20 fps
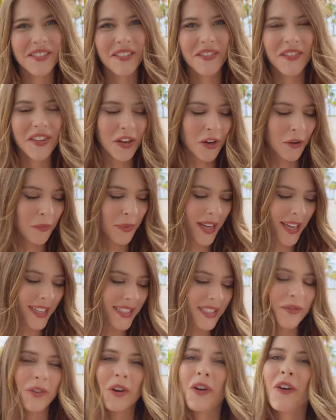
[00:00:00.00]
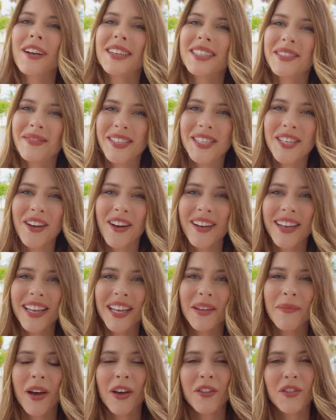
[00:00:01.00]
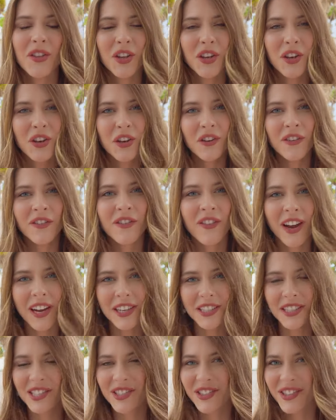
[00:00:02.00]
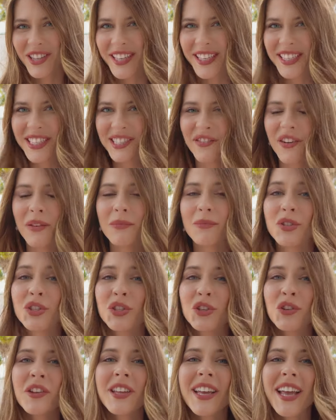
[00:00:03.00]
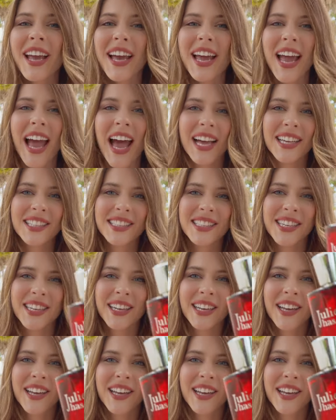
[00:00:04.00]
review because we're going to be talking about the new fragrance release from Juliette Has a